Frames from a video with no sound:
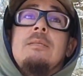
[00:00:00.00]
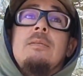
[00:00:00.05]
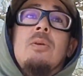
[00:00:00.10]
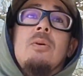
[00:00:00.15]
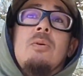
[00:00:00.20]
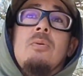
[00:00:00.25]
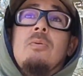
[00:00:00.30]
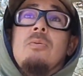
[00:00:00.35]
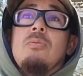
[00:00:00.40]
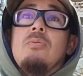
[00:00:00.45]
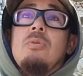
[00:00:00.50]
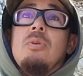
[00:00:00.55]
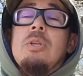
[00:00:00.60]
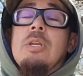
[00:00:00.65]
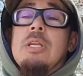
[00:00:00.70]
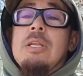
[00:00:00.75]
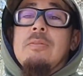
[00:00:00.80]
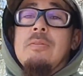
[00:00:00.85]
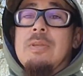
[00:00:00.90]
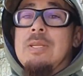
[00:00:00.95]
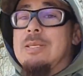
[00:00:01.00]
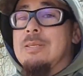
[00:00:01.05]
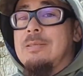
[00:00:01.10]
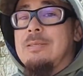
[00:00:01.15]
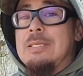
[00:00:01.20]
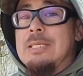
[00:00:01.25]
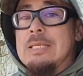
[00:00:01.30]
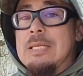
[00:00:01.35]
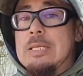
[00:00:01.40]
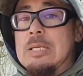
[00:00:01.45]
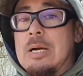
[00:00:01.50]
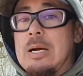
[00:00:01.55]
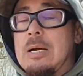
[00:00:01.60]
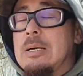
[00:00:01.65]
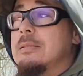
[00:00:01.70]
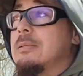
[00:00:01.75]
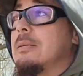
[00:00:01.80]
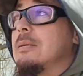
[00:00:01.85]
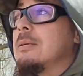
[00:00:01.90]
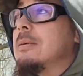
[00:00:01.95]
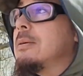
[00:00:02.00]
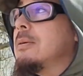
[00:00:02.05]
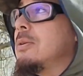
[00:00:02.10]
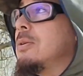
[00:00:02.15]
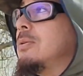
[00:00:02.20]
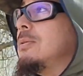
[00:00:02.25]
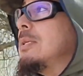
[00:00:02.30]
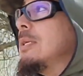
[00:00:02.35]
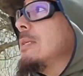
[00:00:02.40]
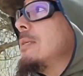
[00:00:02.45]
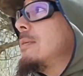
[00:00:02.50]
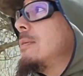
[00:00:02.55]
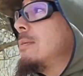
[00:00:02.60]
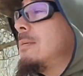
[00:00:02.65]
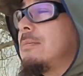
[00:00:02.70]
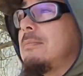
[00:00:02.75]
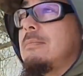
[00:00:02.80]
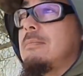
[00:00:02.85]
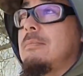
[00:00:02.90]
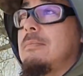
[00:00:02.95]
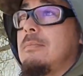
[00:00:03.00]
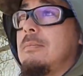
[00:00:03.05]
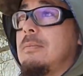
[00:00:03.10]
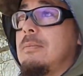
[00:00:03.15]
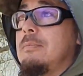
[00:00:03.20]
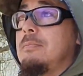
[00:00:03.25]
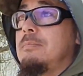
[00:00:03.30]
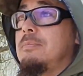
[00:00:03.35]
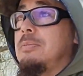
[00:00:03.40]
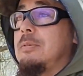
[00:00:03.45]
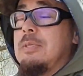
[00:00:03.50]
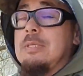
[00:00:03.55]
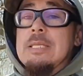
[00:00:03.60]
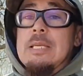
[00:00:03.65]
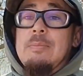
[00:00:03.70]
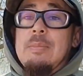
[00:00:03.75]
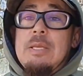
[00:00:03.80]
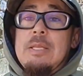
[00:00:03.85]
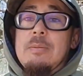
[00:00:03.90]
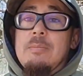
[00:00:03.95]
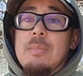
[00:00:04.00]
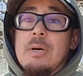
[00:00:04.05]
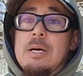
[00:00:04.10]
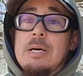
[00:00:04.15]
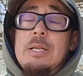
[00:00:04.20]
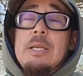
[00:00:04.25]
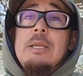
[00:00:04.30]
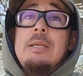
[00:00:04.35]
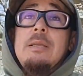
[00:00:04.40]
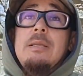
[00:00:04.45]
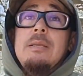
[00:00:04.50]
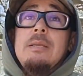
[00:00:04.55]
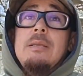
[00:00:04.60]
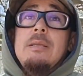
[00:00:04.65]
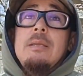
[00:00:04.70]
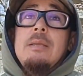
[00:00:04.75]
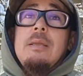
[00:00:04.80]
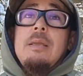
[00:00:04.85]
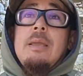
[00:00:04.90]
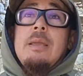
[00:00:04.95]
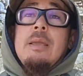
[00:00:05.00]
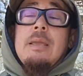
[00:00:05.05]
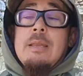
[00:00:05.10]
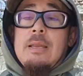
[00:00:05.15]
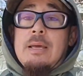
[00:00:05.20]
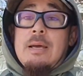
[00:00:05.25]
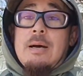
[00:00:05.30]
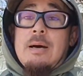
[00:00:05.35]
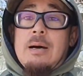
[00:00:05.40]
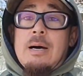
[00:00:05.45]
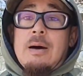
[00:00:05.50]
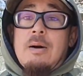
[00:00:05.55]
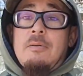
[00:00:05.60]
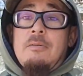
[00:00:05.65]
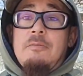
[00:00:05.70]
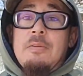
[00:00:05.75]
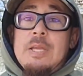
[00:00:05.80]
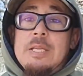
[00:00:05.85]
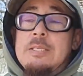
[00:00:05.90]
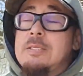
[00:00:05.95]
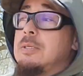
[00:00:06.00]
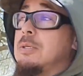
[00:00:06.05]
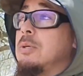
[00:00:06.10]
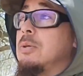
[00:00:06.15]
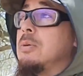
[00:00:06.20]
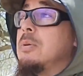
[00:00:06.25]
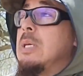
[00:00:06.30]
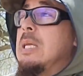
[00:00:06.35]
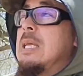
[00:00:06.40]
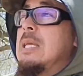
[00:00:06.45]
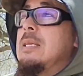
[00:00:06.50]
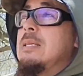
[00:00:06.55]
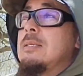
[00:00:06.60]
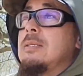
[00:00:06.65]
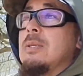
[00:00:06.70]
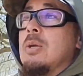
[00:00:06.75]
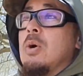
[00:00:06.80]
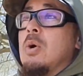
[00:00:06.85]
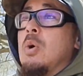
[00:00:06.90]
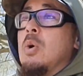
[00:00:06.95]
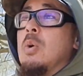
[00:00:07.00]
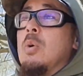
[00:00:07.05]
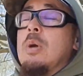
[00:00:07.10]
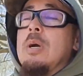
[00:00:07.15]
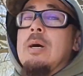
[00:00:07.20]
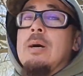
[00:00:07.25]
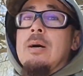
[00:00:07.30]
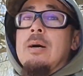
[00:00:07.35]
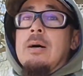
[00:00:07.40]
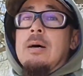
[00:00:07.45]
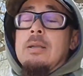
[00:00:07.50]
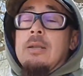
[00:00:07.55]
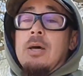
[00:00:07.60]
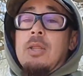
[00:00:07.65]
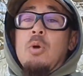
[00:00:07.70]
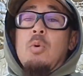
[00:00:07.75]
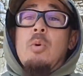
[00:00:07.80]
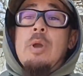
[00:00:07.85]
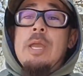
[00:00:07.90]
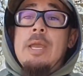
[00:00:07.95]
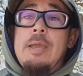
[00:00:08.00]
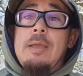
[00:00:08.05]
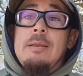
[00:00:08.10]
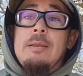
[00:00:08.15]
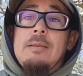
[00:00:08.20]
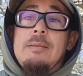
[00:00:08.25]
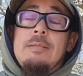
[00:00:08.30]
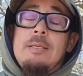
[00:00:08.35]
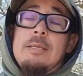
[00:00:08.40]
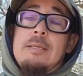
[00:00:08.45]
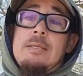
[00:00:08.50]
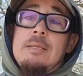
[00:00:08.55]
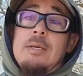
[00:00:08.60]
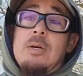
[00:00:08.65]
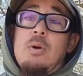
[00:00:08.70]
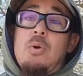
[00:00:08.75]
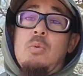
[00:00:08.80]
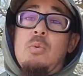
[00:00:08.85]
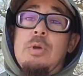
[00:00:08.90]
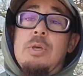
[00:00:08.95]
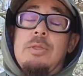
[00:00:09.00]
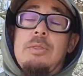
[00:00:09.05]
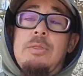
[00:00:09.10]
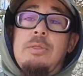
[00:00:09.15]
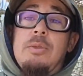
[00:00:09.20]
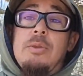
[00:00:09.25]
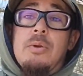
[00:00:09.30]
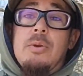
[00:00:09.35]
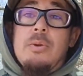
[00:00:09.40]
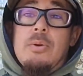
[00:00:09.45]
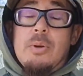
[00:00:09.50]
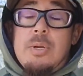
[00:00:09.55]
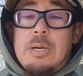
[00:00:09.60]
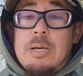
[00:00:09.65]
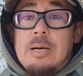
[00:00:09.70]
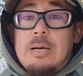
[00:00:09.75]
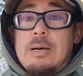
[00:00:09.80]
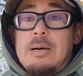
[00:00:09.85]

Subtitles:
So you didn't even need to see the doctor. You just send me the money and I'll fix you. So another way to deal with your